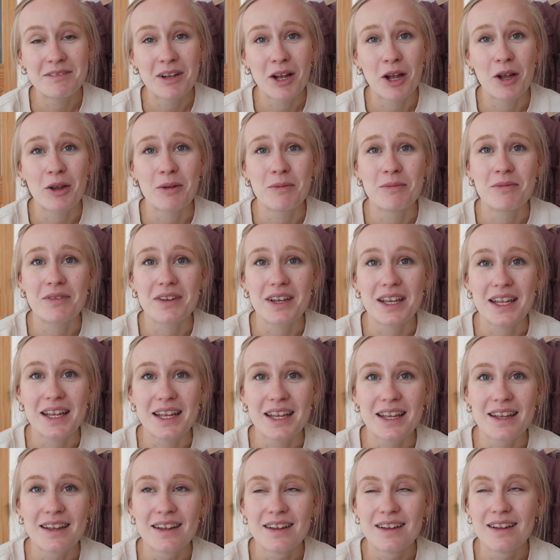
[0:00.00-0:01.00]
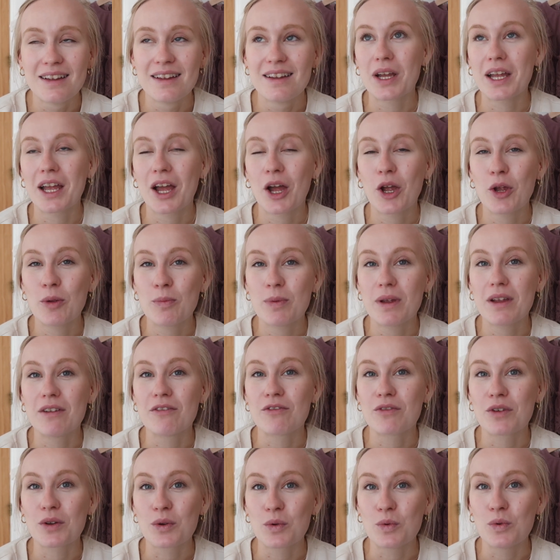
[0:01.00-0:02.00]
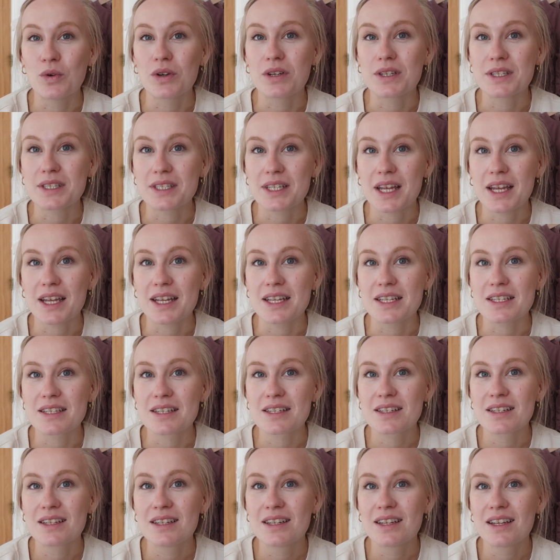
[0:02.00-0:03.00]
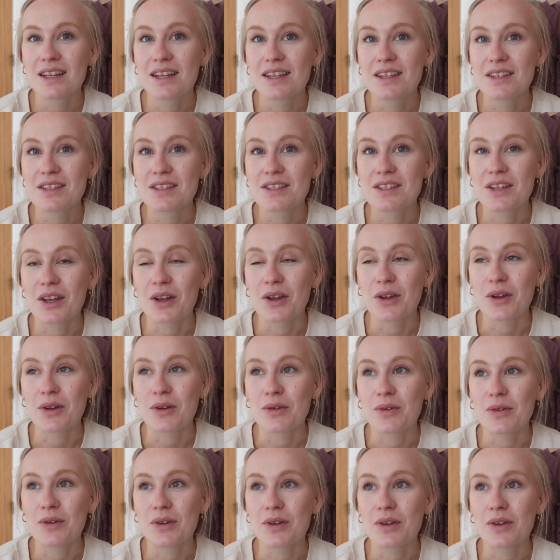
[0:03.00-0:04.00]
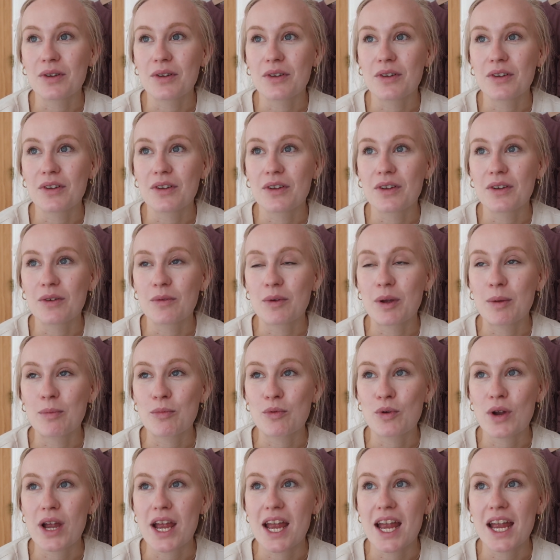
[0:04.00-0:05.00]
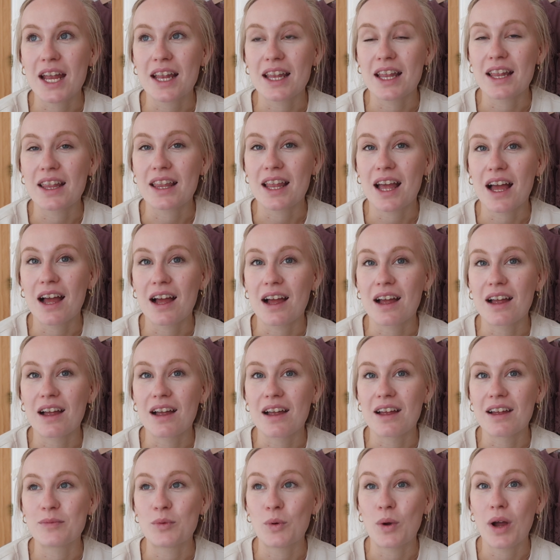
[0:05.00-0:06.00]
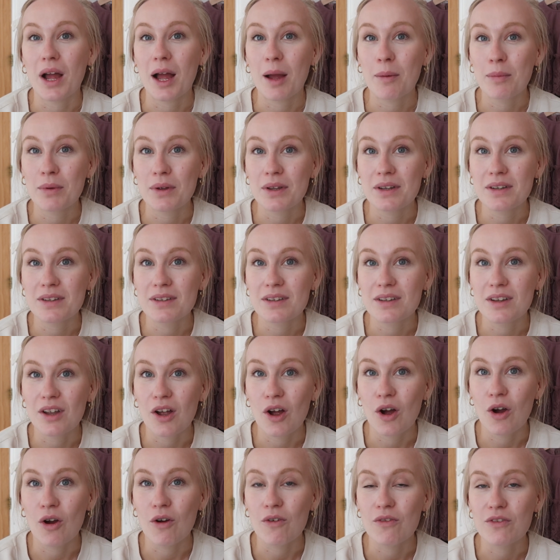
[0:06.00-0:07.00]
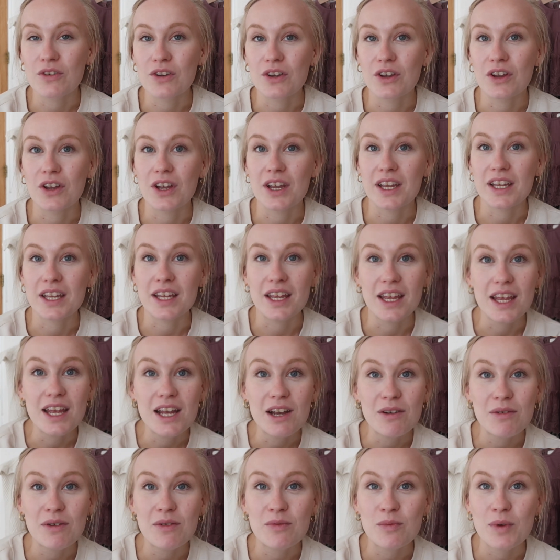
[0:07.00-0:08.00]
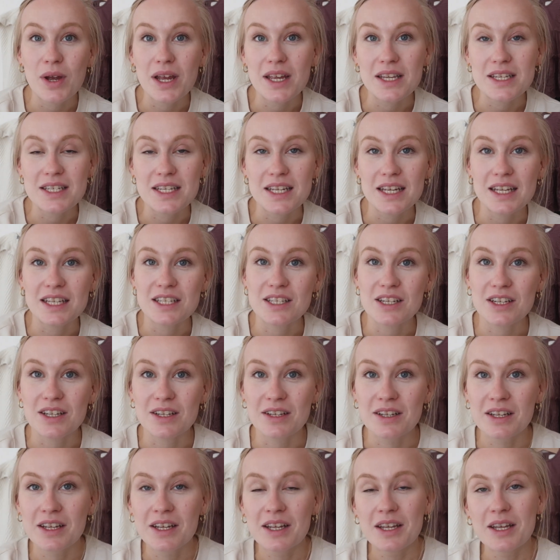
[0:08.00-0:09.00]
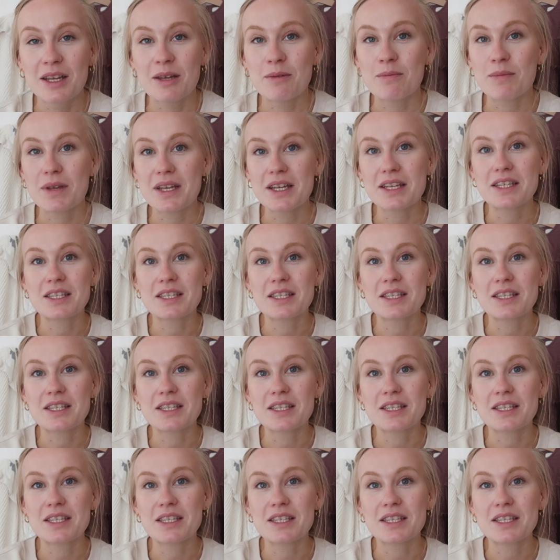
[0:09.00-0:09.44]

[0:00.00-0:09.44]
Hopefully. We're hoping for an August date, so we're praying that that will happen. after a year of waiting to be